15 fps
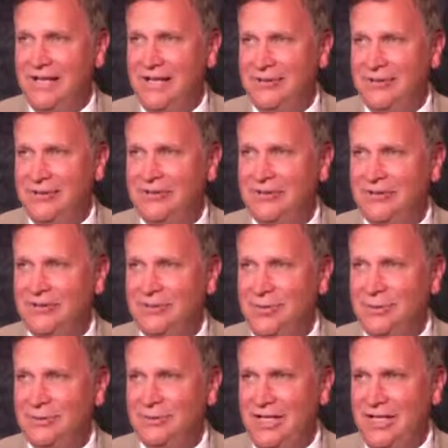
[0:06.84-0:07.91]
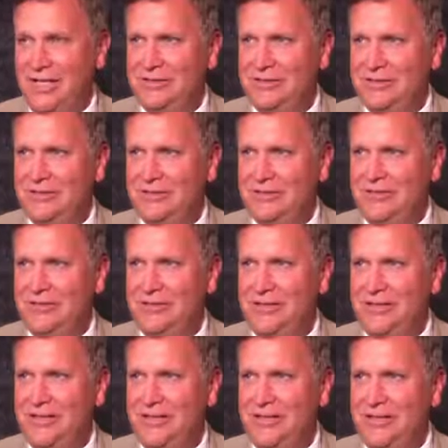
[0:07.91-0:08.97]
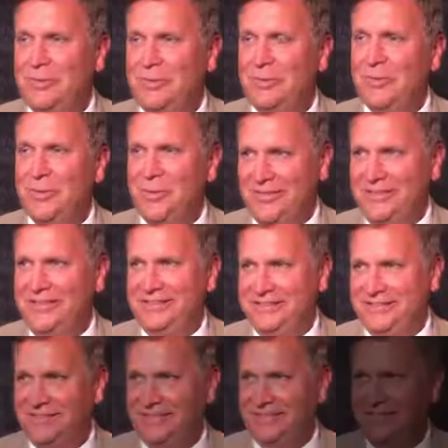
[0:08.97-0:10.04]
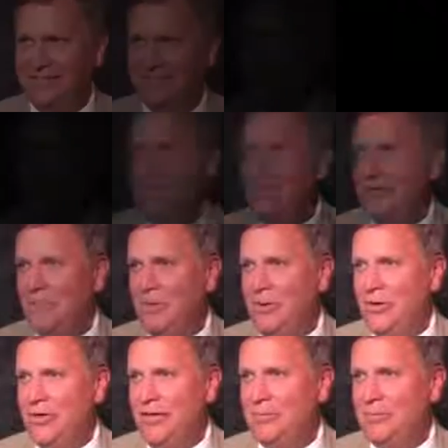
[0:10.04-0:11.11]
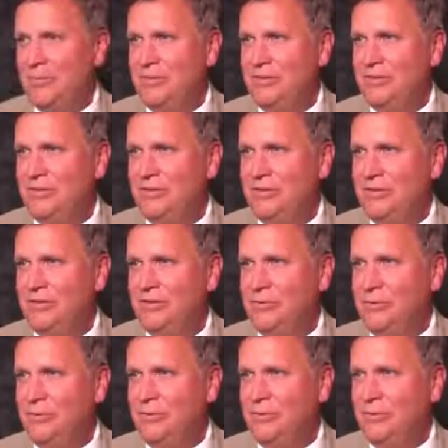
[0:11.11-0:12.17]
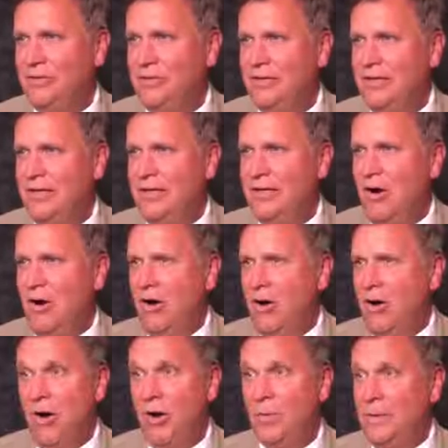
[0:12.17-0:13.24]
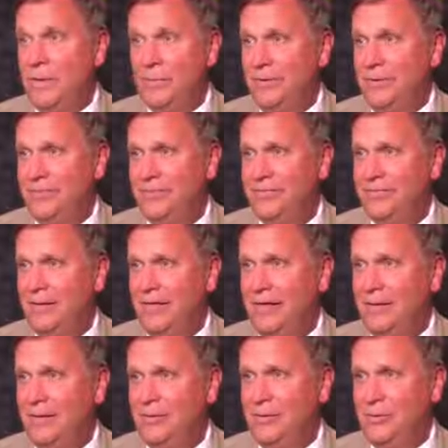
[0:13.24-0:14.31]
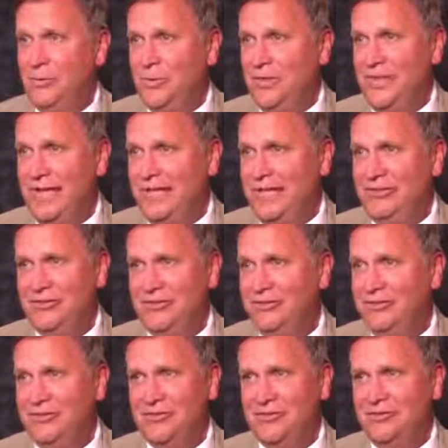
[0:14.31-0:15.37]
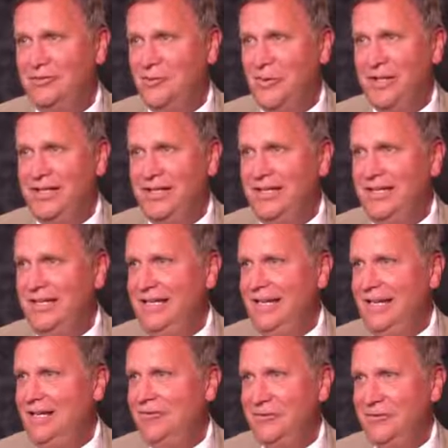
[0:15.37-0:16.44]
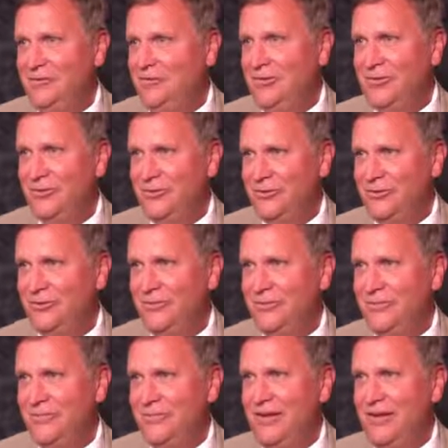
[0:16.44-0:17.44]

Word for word: the color of people's eyes safely and permanently. That this market opportunity is for all people uh, between the ages of 20 and 50 years old